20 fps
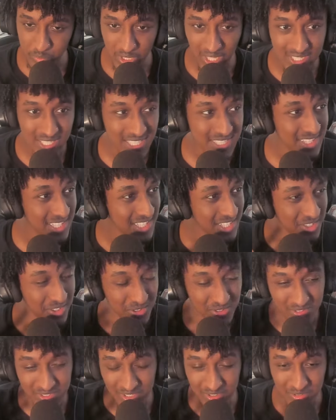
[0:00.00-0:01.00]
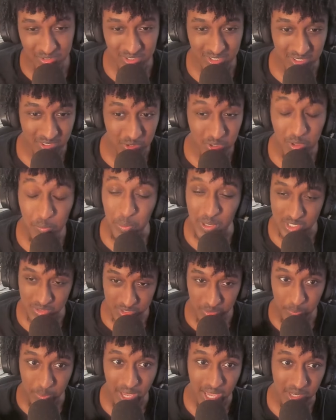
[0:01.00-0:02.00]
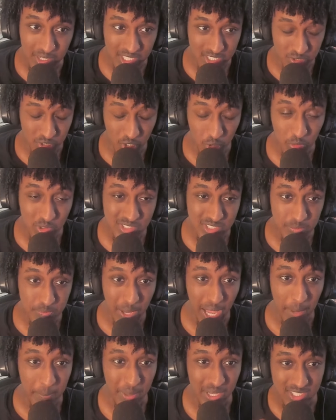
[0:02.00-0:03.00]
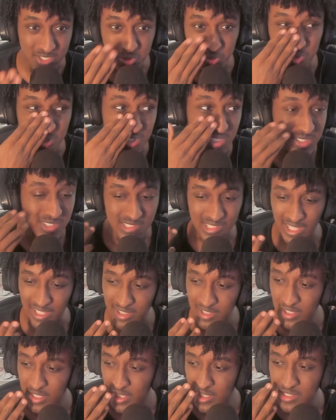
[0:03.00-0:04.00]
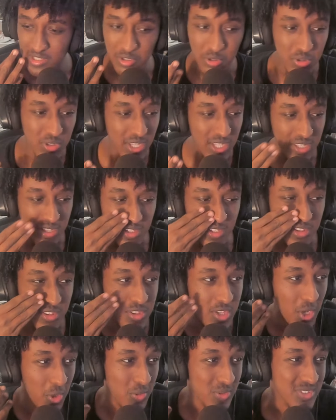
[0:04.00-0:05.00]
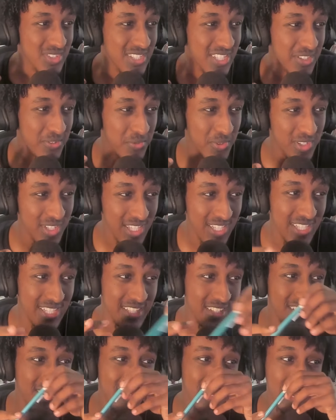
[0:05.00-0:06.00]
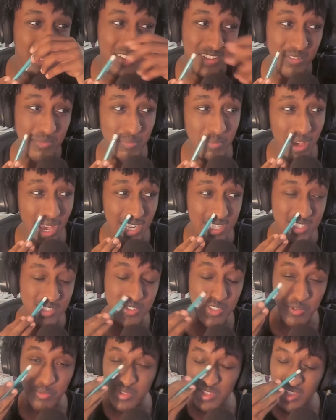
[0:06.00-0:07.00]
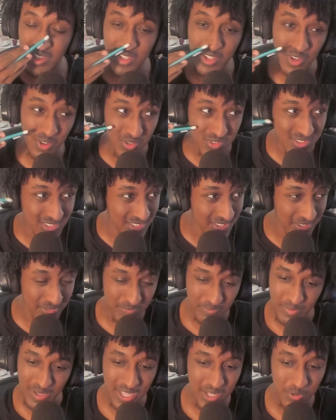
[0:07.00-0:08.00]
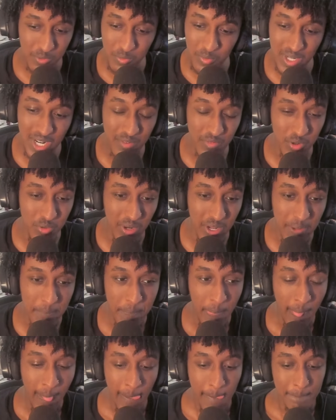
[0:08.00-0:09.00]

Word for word: I like the he plays with the pen, because, you know, we see Pacmax doing this, like, little, like, nose thing where, like, he did, like, magic trick with the nose and the pen or whatever, right?